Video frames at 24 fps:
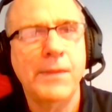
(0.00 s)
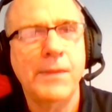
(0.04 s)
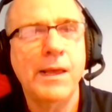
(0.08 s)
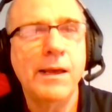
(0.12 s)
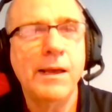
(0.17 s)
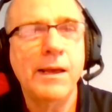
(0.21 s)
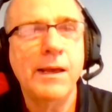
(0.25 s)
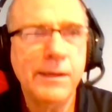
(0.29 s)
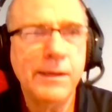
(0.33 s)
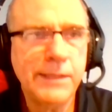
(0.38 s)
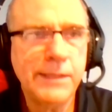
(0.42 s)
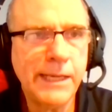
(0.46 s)

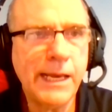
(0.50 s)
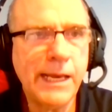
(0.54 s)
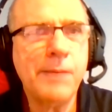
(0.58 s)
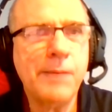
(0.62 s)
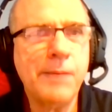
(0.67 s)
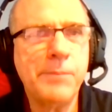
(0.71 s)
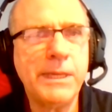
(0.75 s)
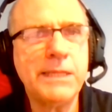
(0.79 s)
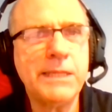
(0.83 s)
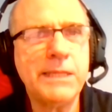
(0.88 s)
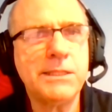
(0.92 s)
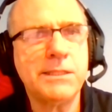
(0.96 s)
Yeah,
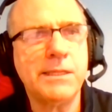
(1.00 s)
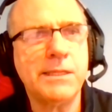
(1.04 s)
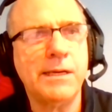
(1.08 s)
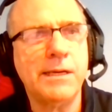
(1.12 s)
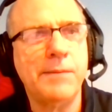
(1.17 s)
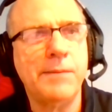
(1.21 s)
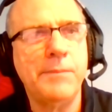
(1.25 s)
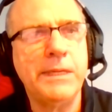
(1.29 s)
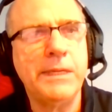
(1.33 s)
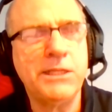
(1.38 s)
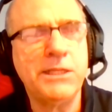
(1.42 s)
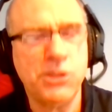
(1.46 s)
but
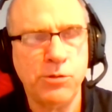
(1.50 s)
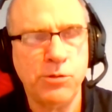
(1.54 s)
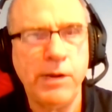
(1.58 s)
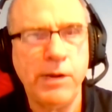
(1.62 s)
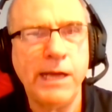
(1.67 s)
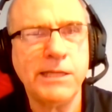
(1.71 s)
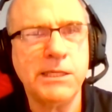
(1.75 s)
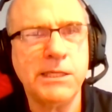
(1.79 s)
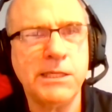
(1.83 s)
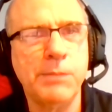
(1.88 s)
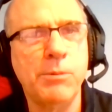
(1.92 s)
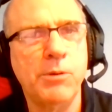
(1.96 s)
it's
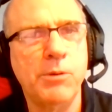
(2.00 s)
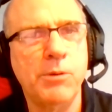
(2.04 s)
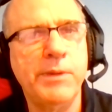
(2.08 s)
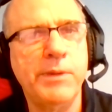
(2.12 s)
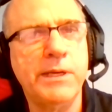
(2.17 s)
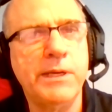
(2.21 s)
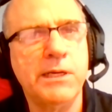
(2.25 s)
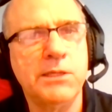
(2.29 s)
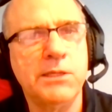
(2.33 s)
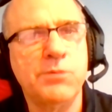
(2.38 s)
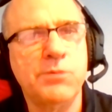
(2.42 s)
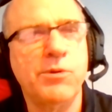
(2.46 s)
tractable
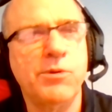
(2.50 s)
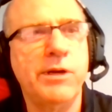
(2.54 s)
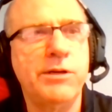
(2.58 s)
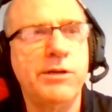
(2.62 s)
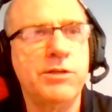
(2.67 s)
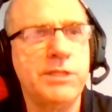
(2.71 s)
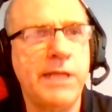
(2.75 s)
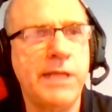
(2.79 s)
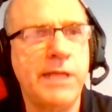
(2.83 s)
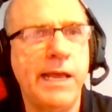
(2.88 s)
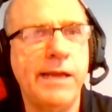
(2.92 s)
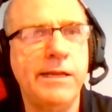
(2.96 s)
because we're
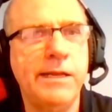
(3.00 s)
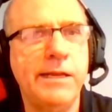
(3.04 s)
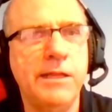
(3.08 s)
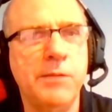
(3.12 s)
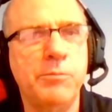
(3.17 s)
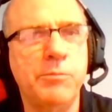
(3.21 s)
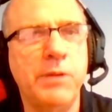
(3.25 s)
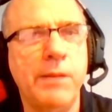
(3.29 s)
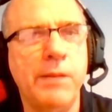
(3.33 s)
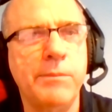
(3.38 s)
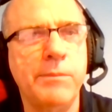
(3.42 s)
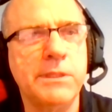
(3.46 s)
understanding the
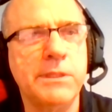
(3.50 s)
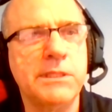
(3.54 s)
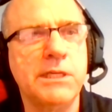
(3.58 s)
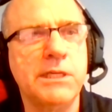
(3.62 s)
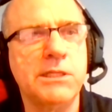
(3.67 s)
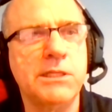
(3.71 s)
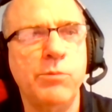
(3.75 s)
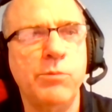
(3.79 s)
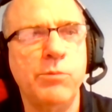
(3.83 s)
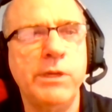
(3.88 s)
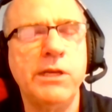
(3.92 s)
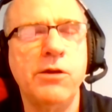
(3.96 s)
plumbing
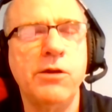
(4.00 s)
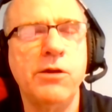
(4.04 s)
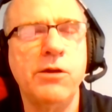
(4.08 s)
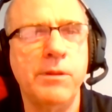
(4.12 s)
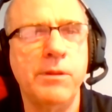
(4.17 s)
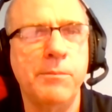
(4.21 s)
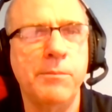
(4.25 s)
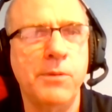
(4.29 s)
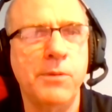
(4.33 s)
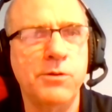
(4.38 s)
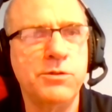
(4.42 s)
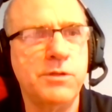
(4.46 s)
system. We know that
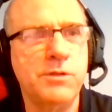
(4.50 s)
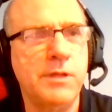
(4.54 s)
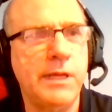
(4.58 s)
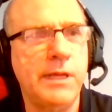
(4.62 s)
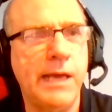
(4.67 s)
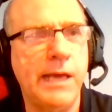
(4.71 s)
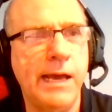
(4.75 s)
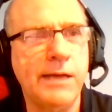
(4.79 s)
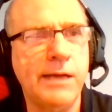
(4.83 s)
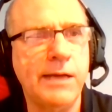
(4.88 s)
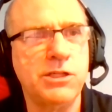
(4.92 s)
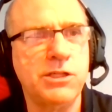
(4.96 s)
most of the
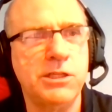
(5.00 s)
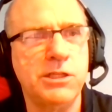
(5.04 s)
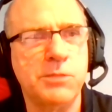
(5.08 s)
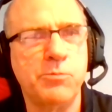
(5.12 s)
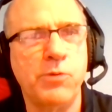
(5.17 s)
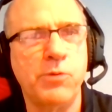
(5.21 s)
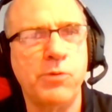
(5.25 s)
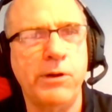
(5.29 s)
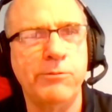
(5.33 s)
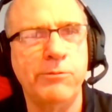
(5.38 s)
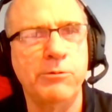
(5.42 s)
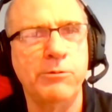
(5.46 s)
action's
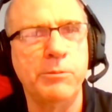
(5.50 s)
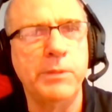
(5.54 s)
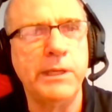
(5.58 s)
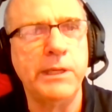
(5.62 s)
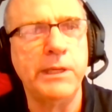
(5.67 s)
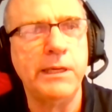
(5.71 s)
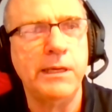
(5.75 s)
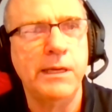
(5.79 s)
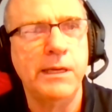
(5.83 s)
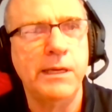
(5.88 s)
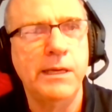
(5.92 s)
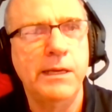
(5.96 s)
probably
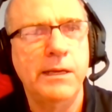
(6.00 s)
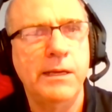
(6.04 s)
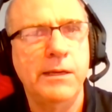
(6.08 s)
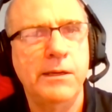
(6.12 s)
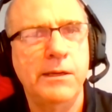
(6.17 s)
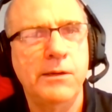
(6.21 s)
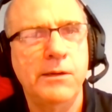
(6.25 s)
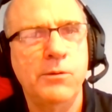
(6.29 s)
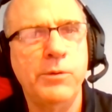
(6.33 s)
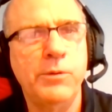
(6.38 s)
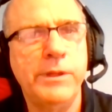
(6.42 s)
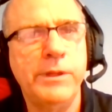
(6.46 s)

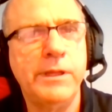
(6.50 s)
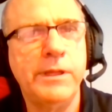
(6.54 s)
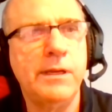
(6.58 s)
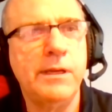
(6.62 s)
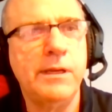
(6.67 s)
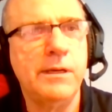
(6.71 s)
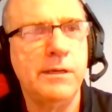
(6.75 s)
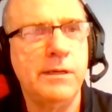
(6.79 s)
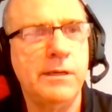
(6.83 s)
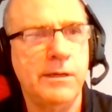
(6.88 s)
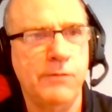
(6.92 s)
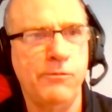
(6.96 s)

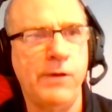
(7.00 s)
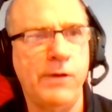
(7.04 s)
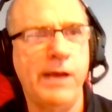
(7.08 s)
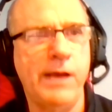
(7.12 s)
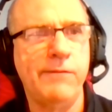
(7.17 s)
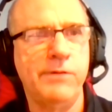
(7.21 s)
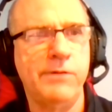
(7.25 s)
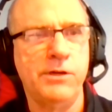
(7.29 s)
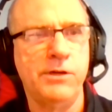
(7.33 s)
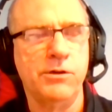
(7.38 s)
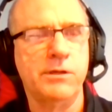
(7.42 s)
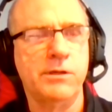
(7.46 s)
within
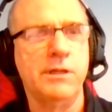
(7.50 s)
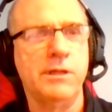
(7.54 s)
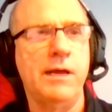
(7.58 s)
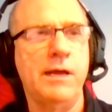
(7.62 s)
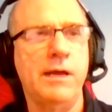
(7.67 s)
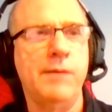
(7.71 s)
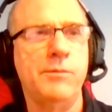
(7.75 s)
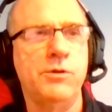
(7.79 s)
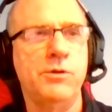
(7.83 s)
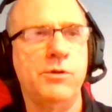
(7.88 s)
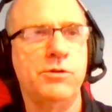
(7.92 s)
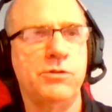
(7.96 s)
500
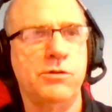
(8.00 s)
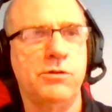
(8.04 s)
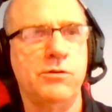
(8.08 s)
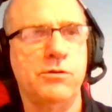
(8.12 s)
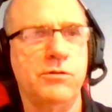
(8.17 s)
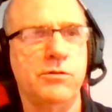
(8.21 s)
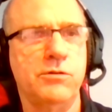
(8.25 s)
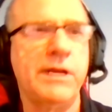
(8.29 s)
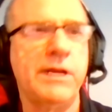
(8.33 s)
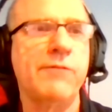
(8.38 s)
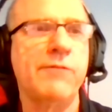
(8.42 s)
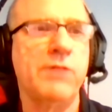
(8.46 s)
kilometers or
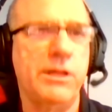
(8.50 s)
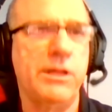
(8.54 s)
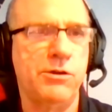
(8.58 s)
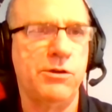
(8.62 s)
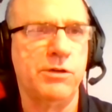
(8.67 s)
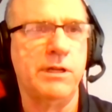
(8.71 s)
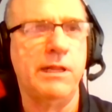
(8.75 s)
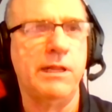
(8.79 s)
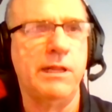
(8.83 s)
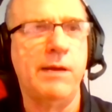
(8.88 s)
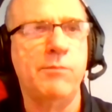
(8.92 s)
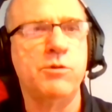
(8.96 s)
several hundred
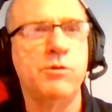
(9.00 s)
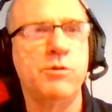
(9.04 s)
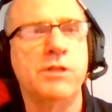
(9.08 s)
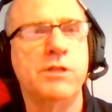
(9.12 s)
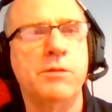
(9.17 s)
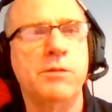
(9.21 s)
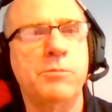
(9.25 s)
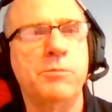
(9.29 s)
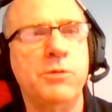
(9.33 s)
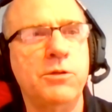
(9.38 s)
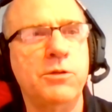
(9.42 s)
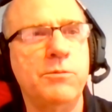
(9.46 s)
kilometers of the
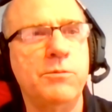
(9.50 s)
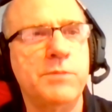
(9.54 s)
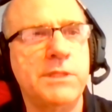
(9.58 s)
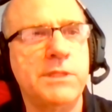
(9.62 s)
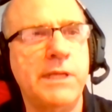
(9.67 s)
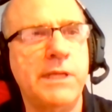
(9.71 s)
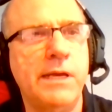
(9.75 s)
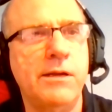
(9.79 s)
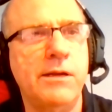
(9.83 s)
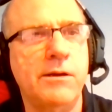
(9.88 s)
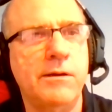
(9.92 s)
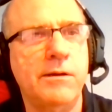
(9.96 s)
plume
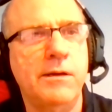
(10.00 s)
center.